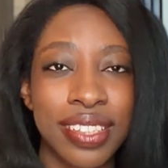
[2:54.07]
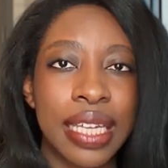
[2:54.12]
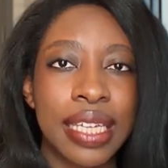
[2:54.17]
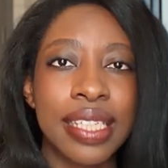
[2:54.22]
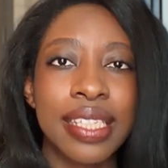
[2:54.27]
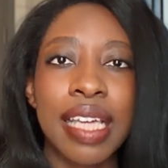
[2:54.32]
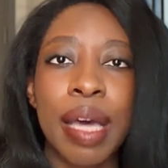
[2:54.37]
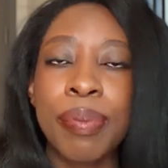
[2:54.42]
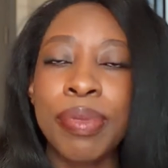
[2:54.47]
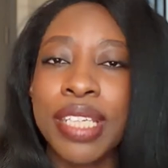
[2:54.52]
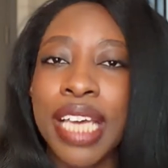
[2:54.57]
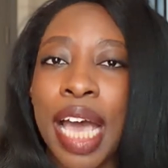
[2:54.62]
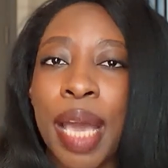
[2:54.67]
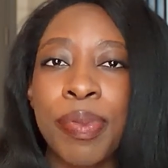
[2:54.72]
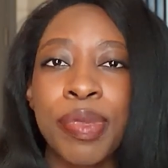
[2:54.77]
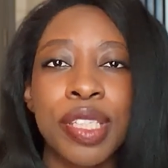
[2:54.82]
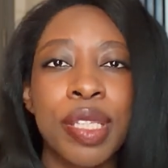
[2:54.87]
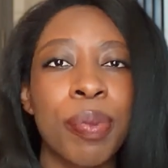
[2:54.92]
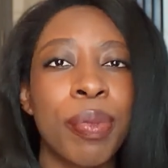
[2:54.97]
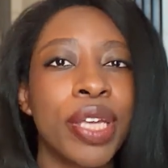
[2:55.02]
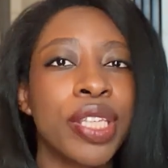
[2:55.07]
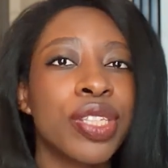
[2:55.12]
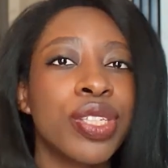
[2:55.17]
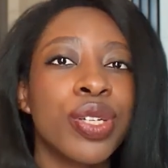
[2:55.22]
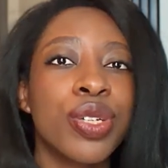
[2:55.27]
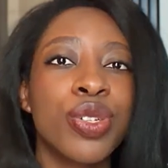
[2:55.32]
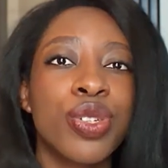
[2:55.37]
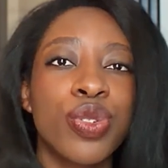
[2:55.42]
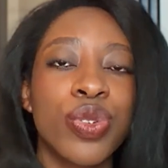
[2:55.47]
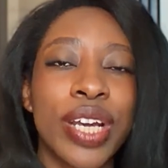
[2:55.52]
Sometimes the mental
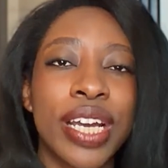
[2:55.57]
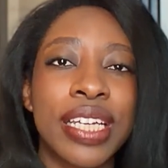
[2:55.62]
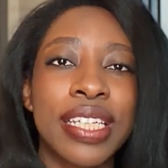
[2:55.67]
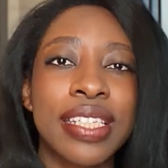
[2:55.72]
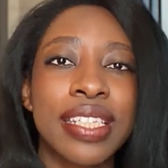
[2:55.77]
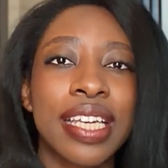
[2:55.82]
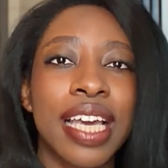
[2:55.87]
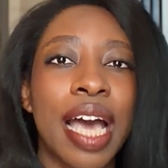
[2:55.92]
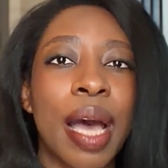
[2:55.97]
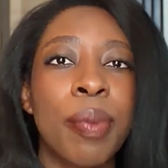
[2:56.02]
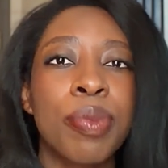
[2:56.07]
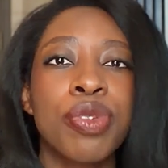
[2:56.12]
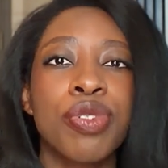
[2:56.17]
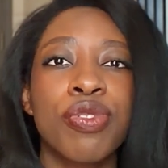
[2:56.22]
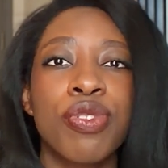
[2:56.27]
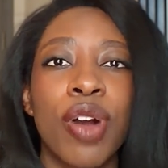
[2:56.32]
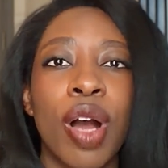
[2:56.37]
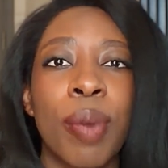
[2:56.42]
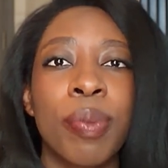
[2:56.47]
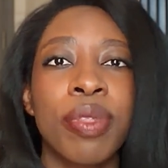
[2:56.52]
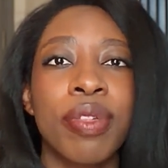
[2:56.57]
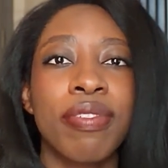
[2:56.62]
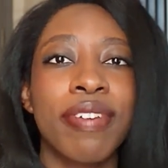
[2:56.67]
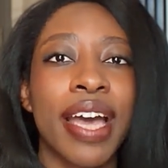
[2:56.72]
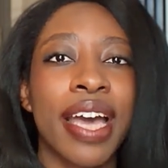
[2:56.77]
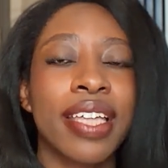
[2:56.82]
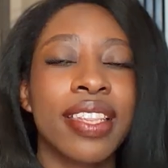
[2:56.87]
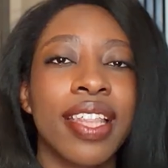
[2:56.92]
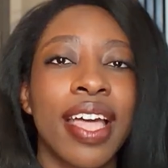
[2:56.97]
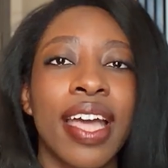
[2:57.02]
stress comes from the
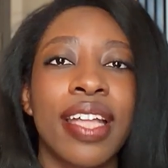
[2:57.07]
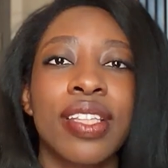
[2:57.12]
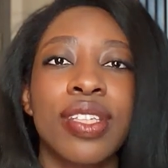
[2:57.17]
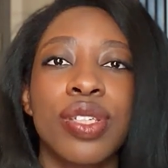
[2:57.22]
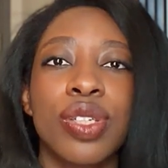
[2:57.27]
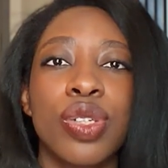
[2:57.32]
fact that